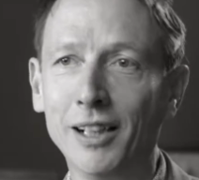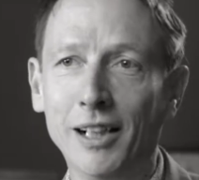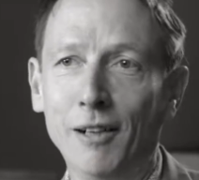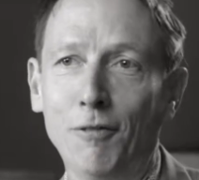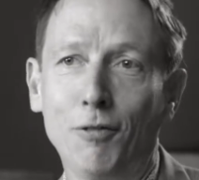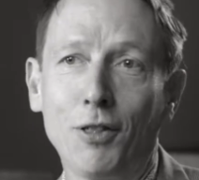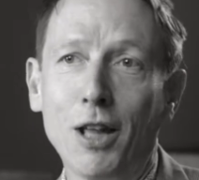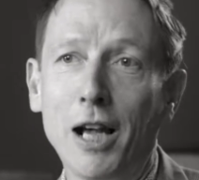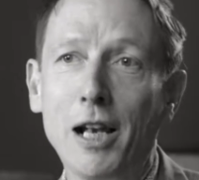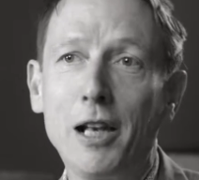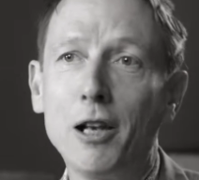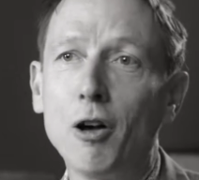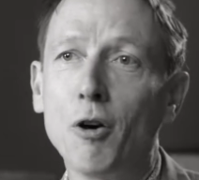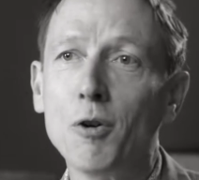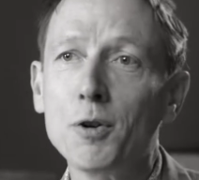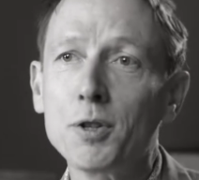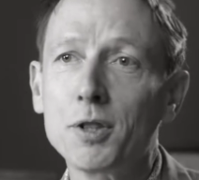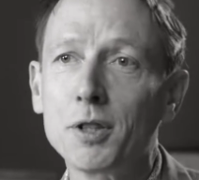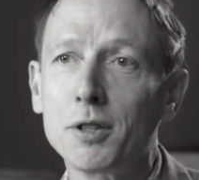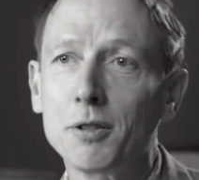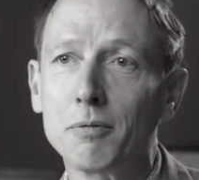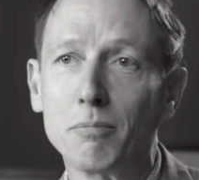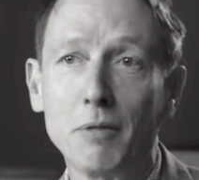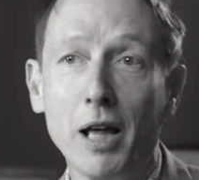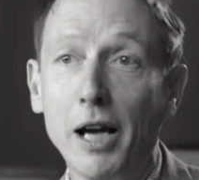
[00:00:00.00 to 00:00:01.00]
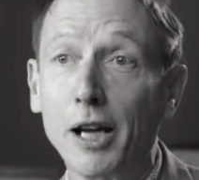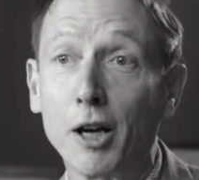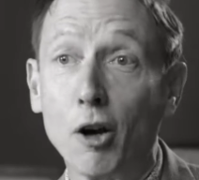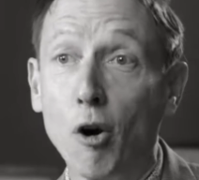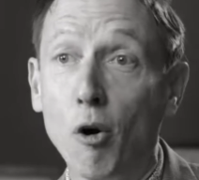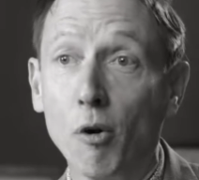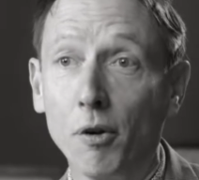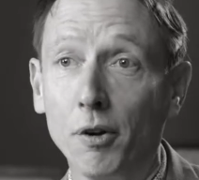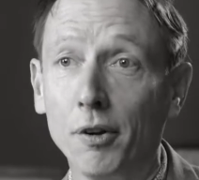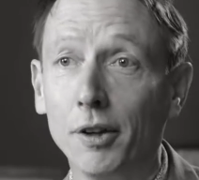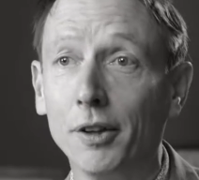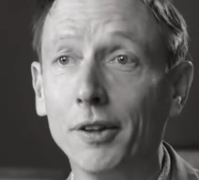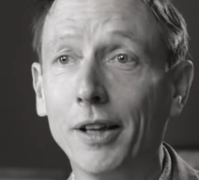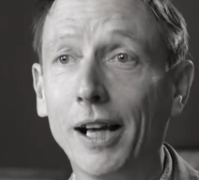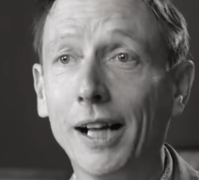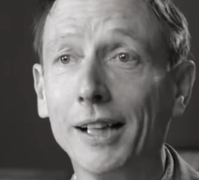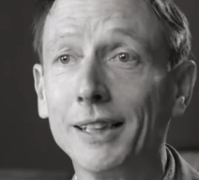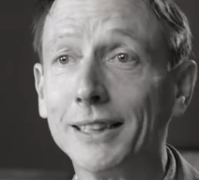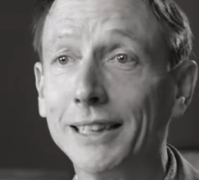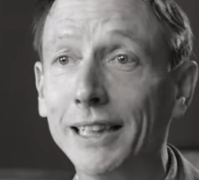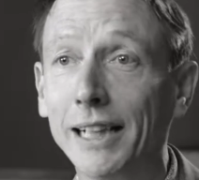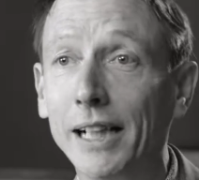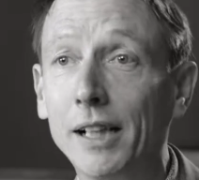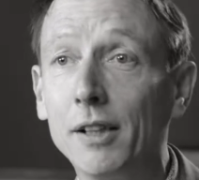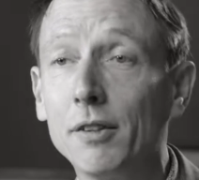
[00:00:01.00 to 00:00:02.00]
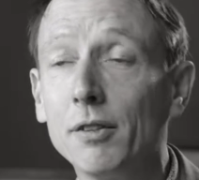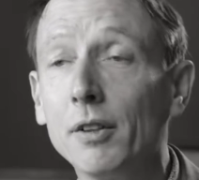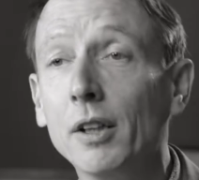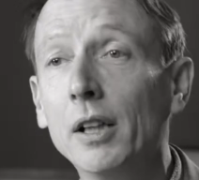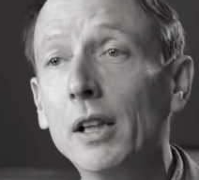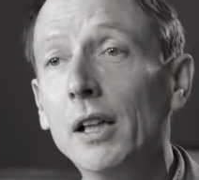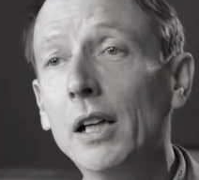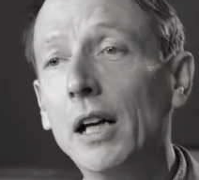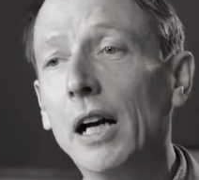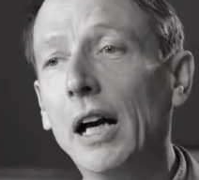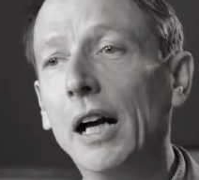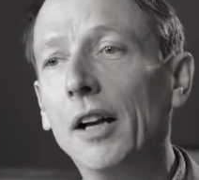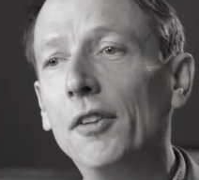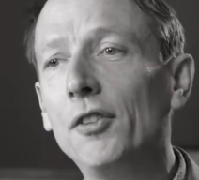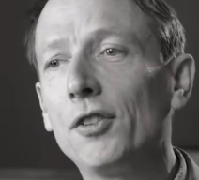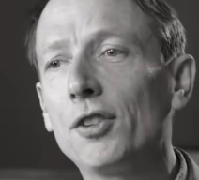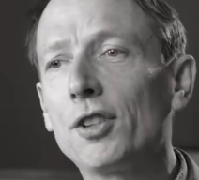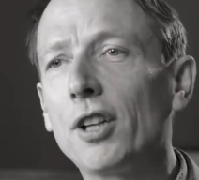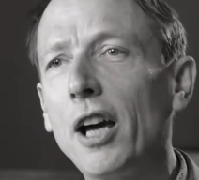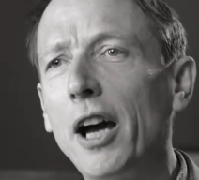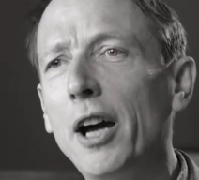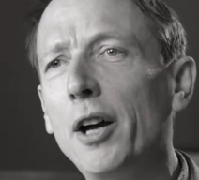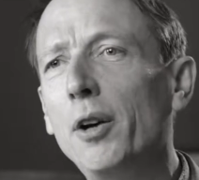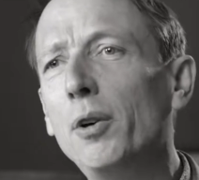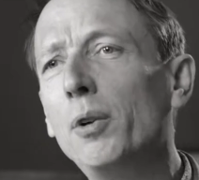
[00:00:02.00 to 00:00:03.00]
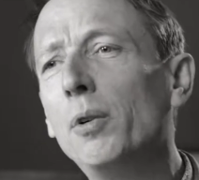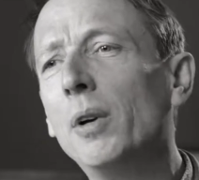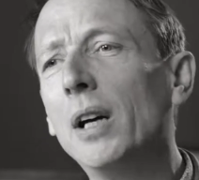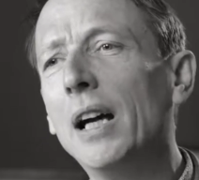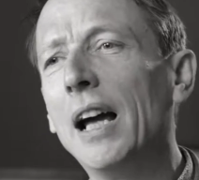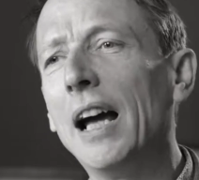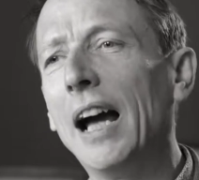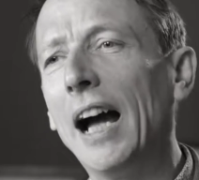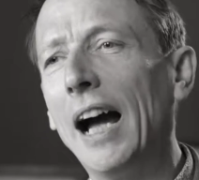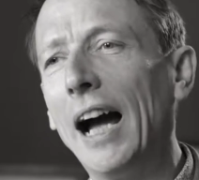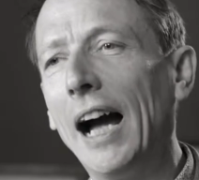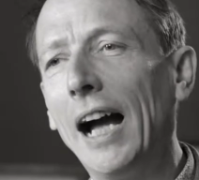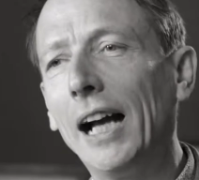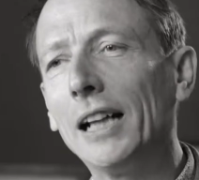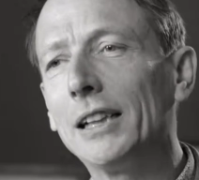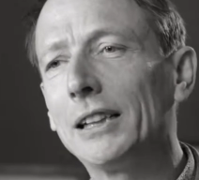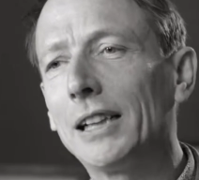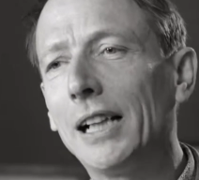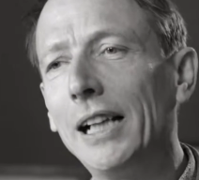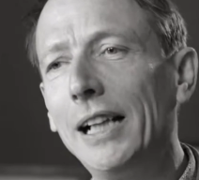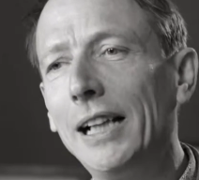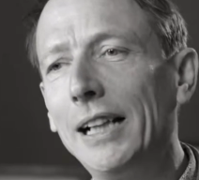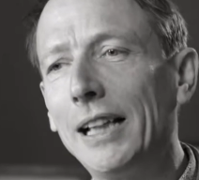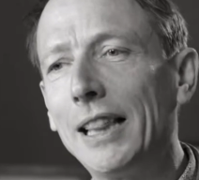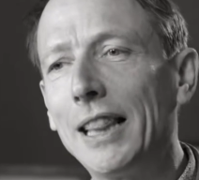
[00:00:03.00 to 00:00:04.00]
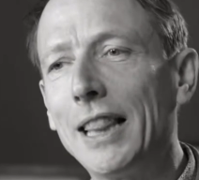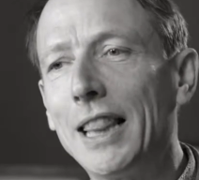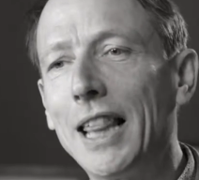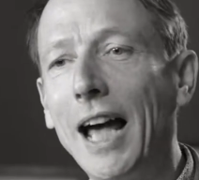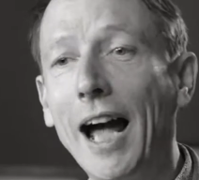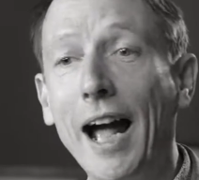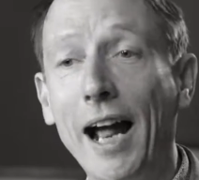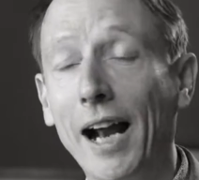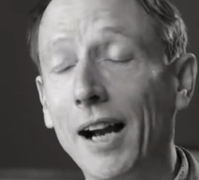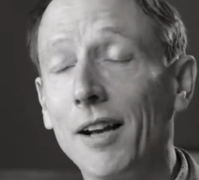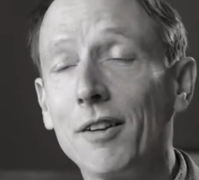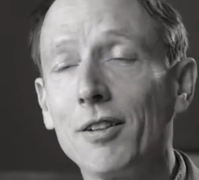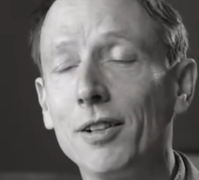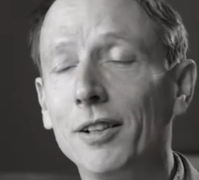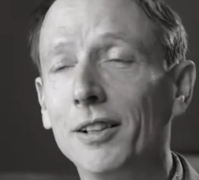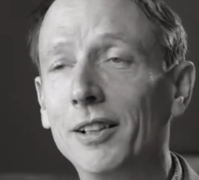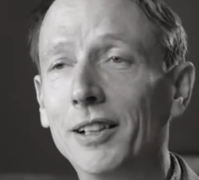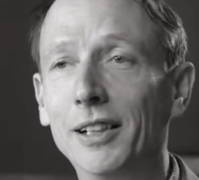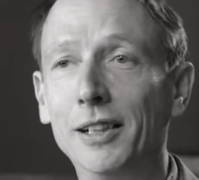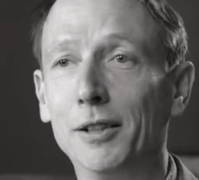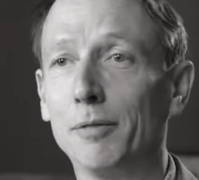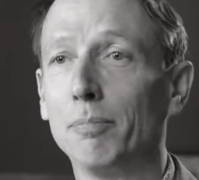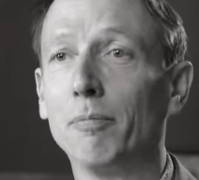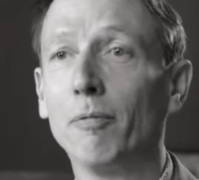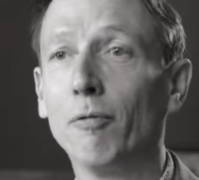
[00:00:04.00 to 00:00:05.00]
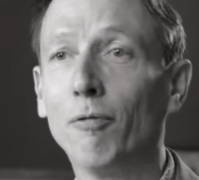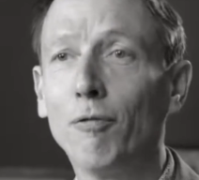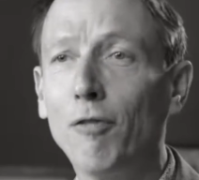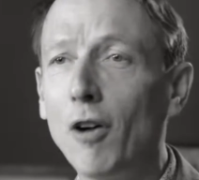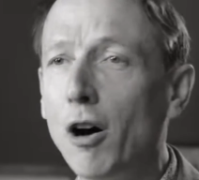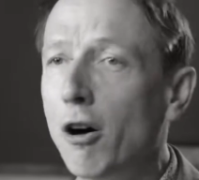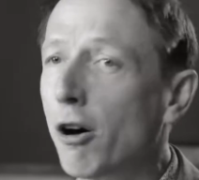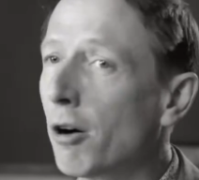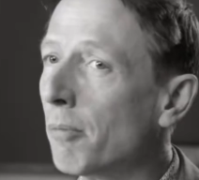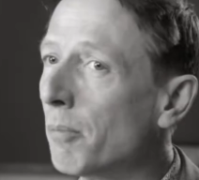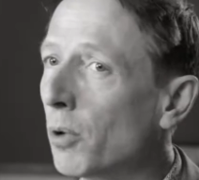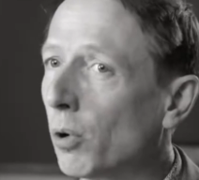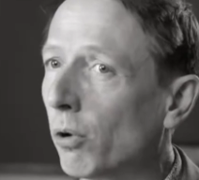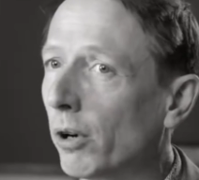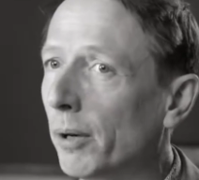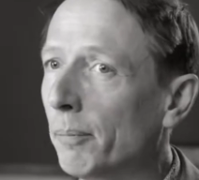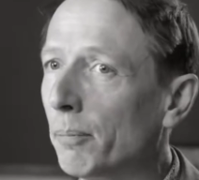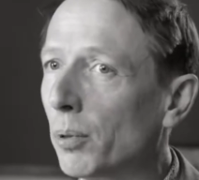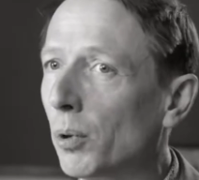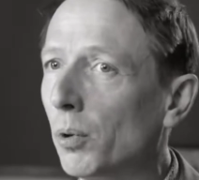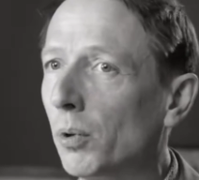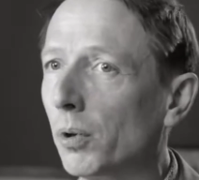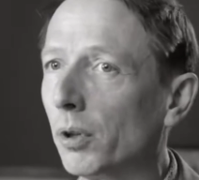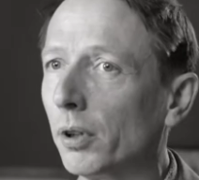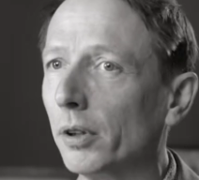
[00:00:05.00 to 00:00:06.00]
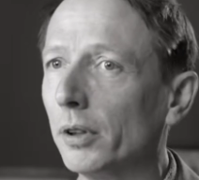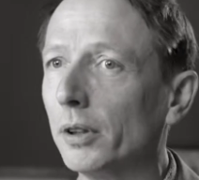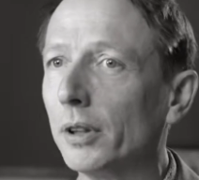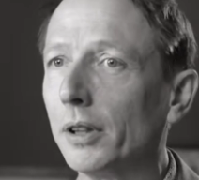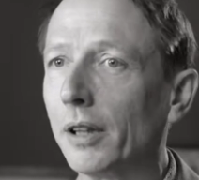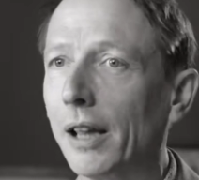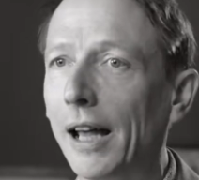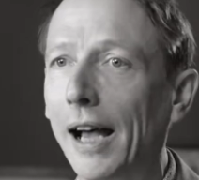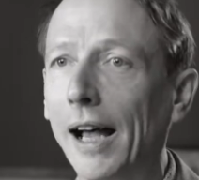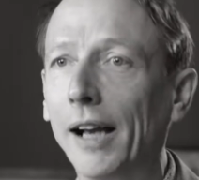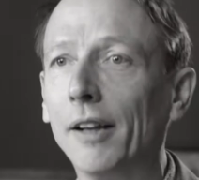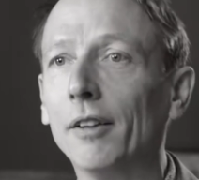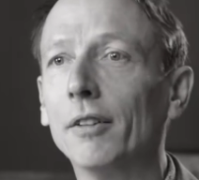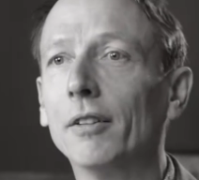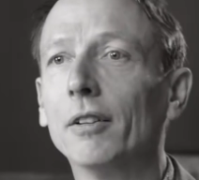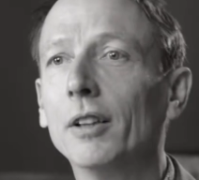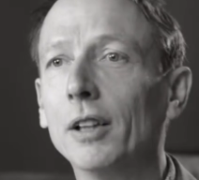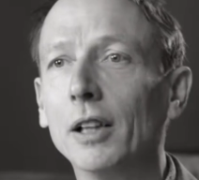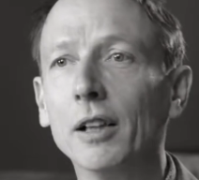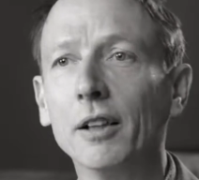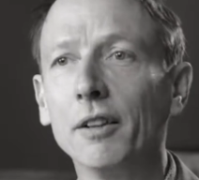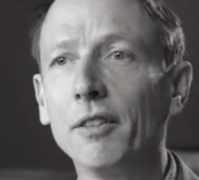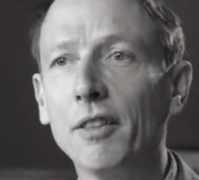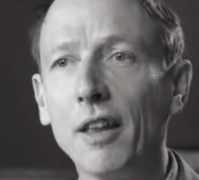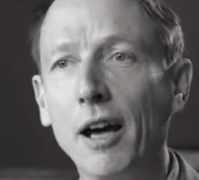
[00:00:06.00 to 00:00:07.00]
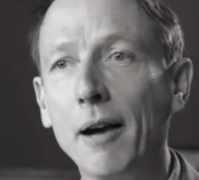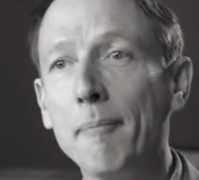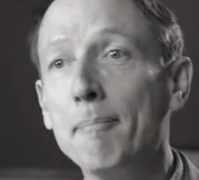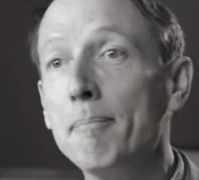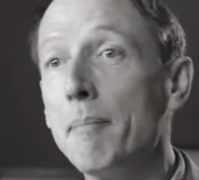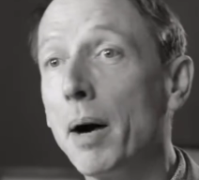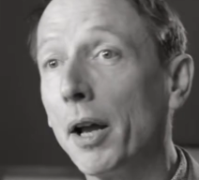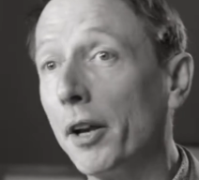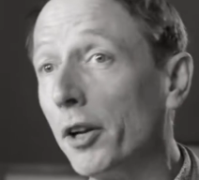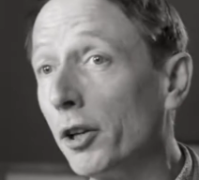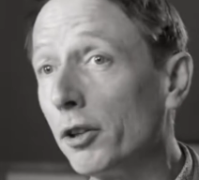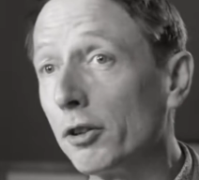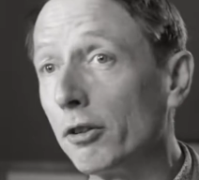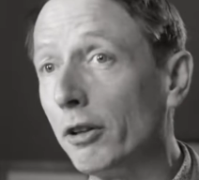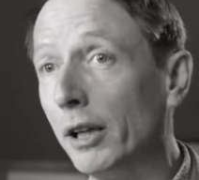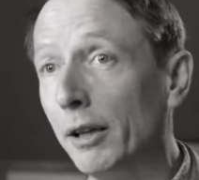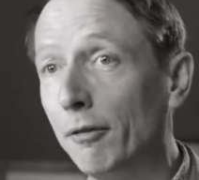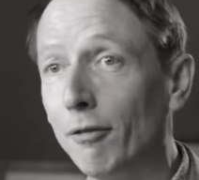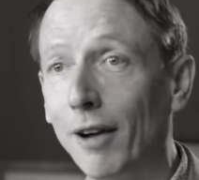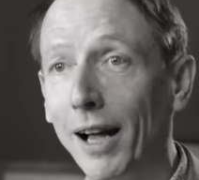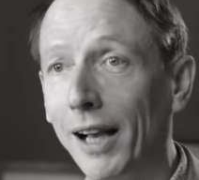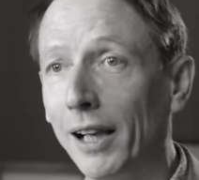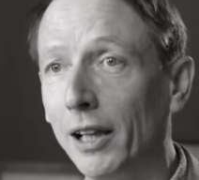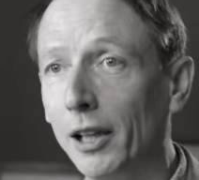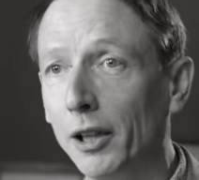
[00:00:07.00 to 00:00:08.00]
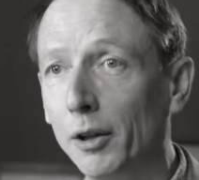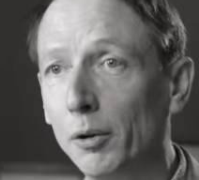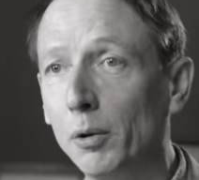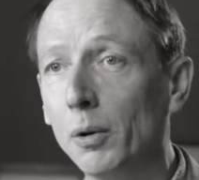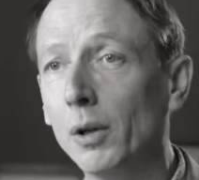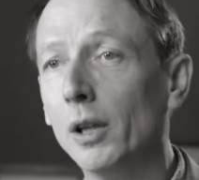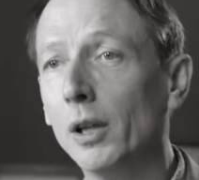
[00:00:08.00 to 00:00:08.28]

If they're lost, they're gone, and that's it. And so actually, that is far more important than their monetary value.